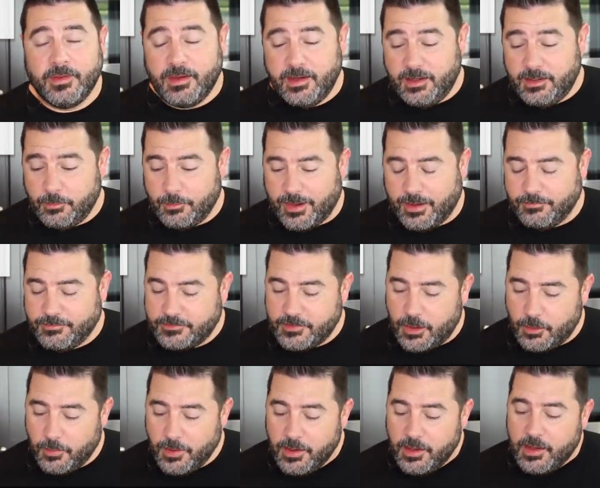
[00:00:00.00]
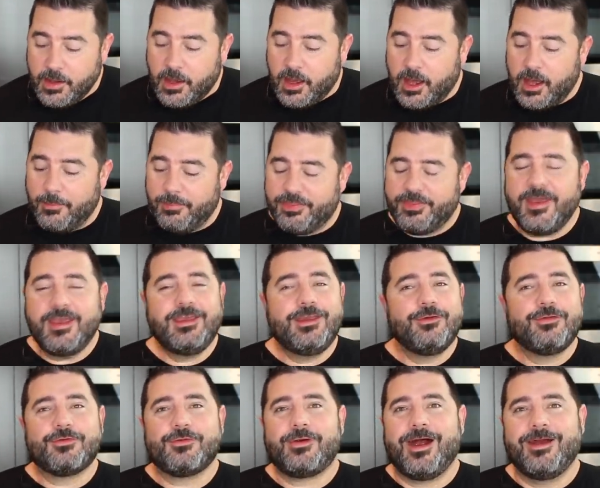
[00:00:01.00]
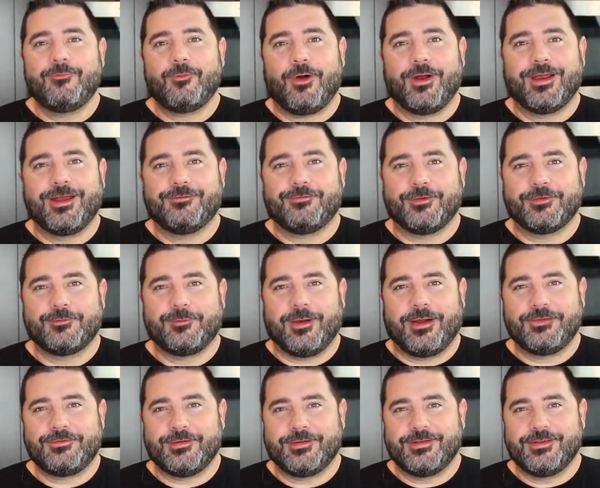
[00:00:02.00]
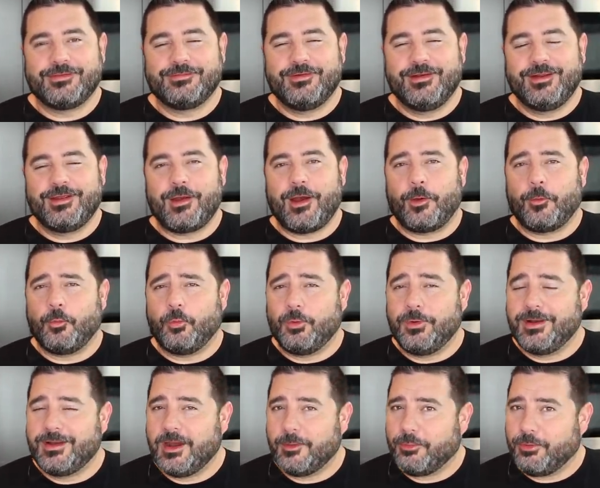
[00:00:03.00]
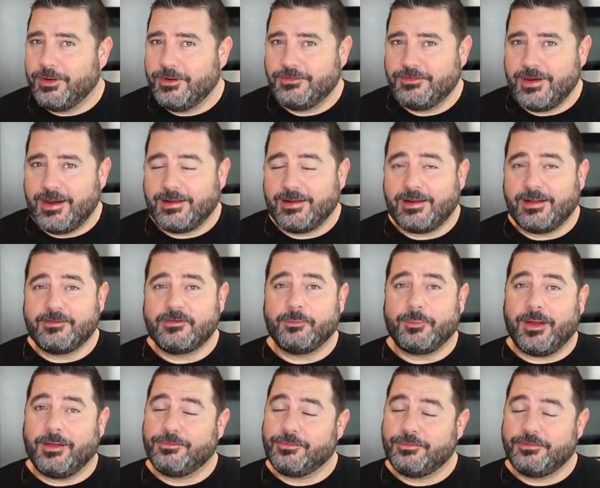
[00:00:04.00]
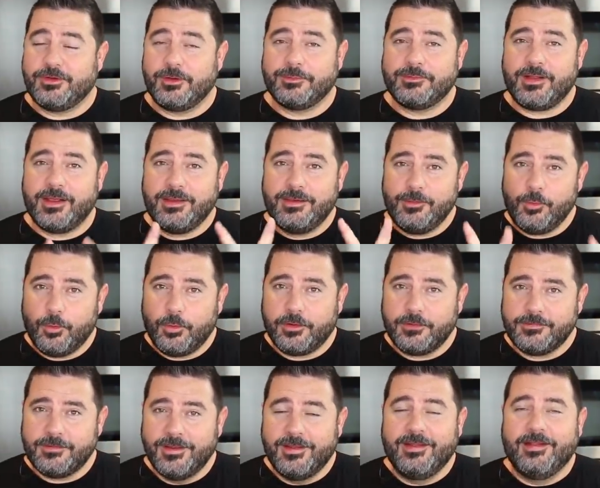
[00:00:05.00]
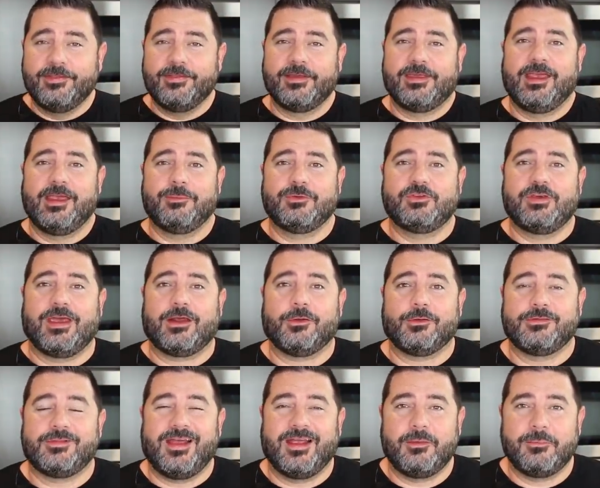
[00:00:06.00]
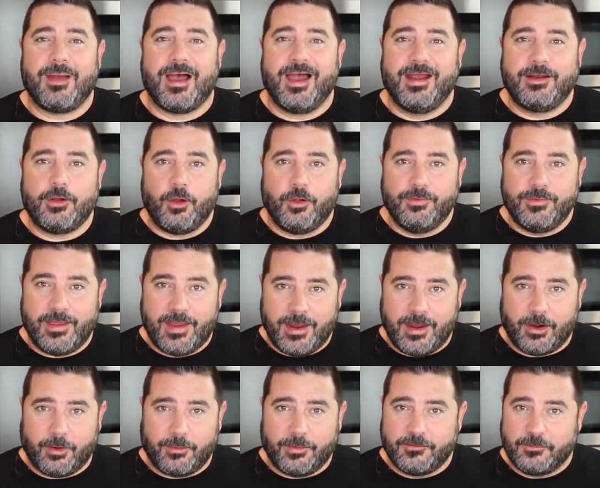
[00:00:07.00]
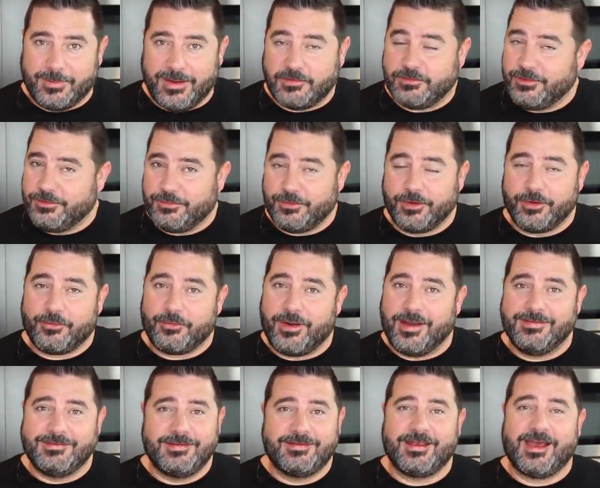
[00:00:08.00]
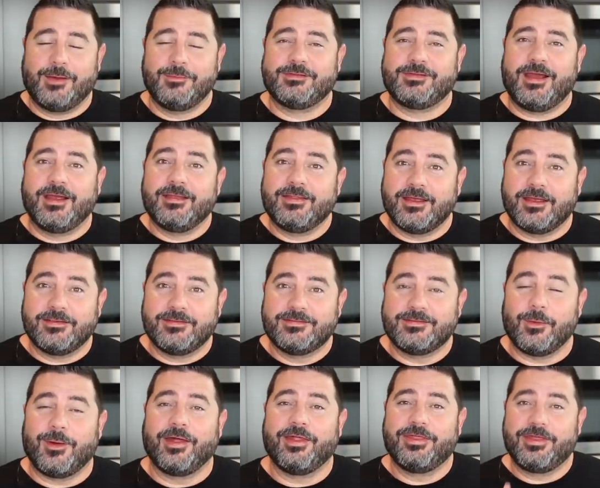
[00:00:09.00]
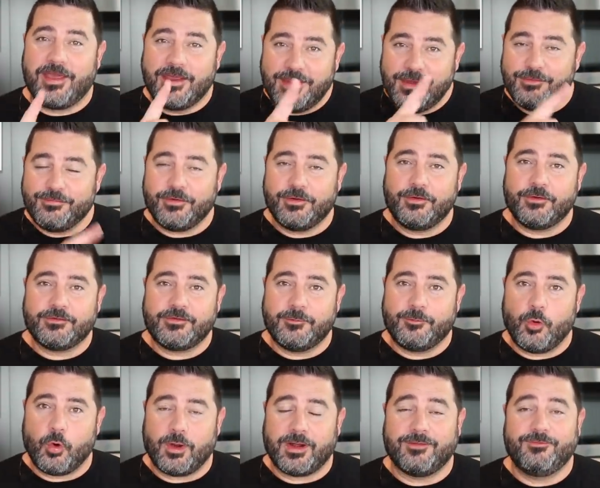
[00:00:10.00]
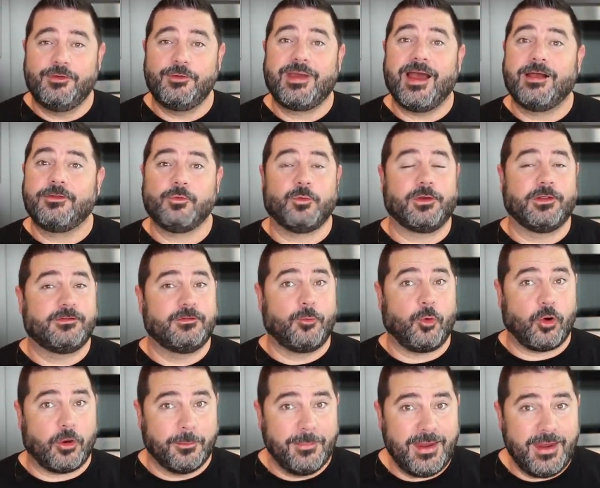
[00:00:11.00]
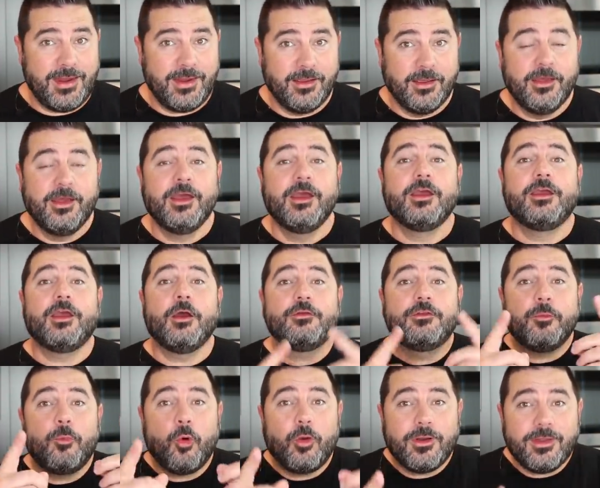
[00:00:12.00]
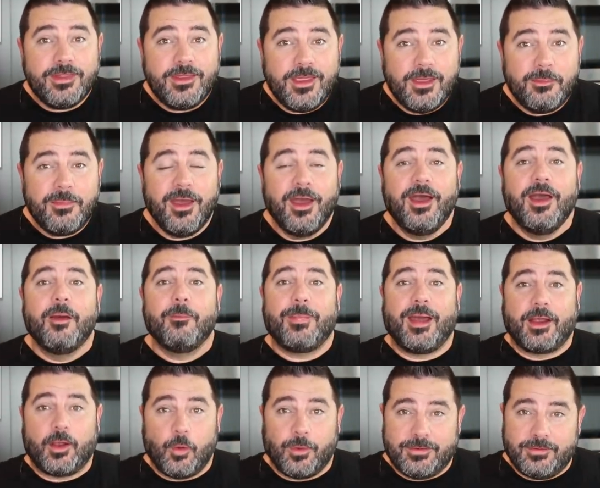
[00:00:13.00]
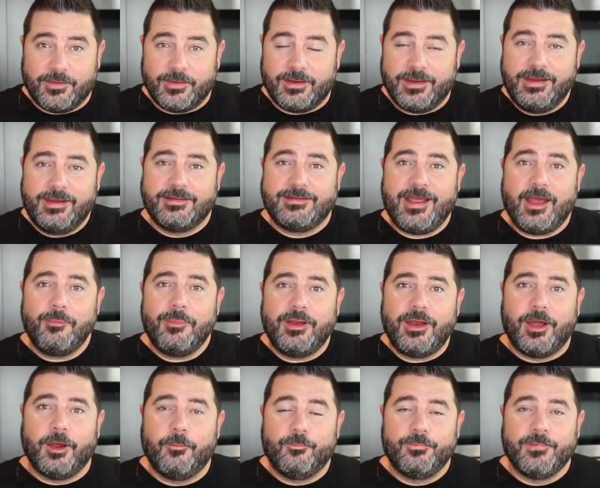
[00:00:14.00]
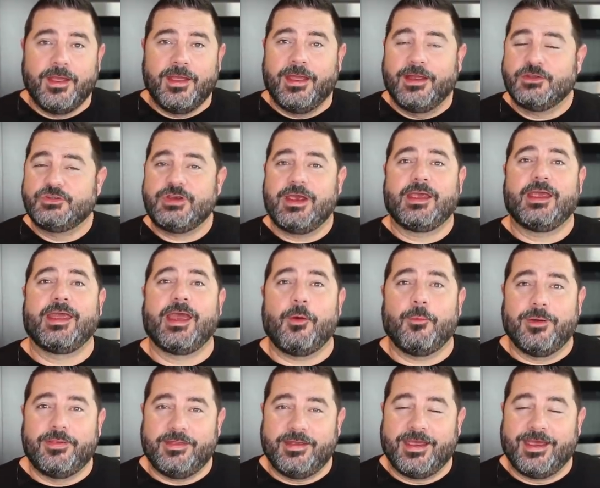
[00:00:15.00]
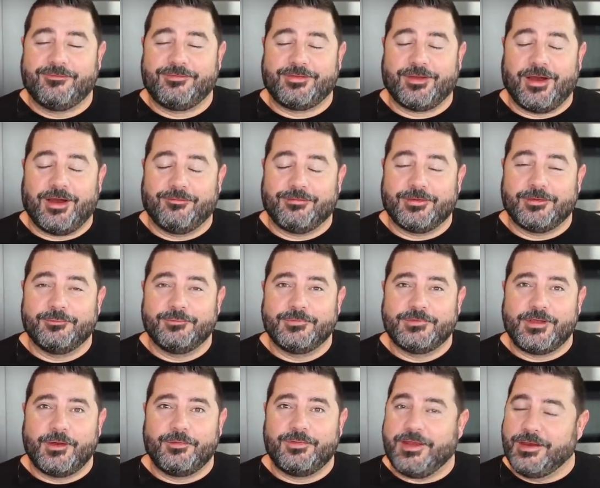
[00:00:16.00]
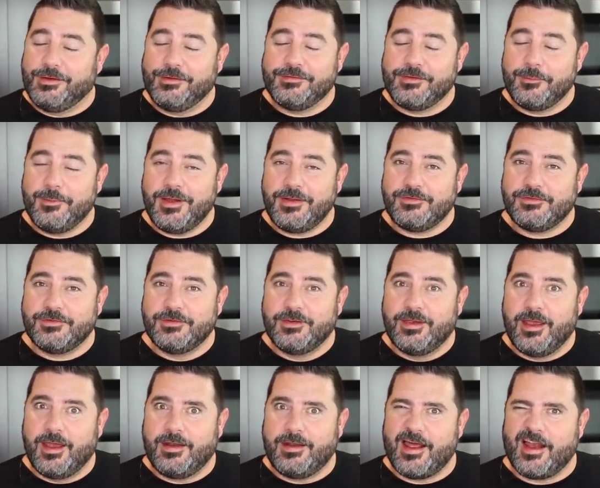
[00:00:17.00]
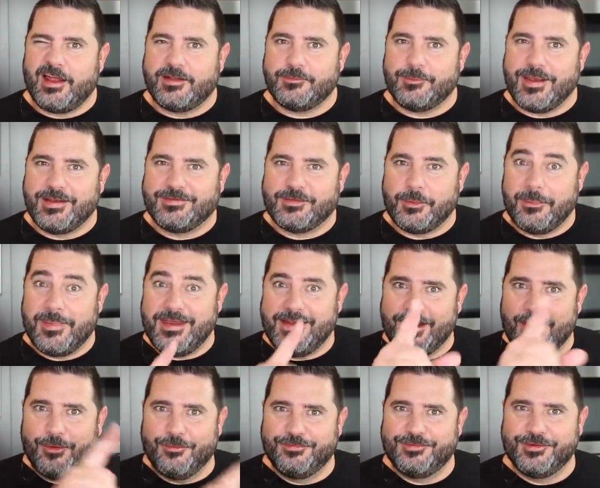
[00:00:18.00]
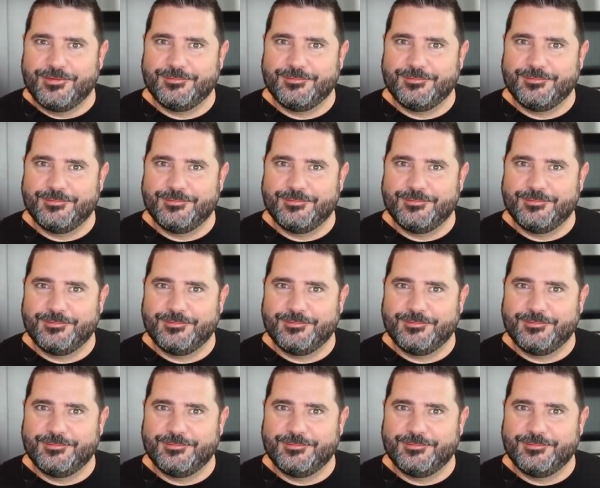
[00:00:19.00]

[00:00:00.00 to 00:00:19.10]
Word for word: Anyway, so um, thank you Thrive Market for sponsoring this video. I really appreciate it. It's sponsorships like yours that keep channels like mine on the air, especially during crazy times like this. So I thank you for your support. If you guys want to support me, go support them by going to the link down below and checking out what they have to offer. So thank you so much. And now let's make some meatloaf.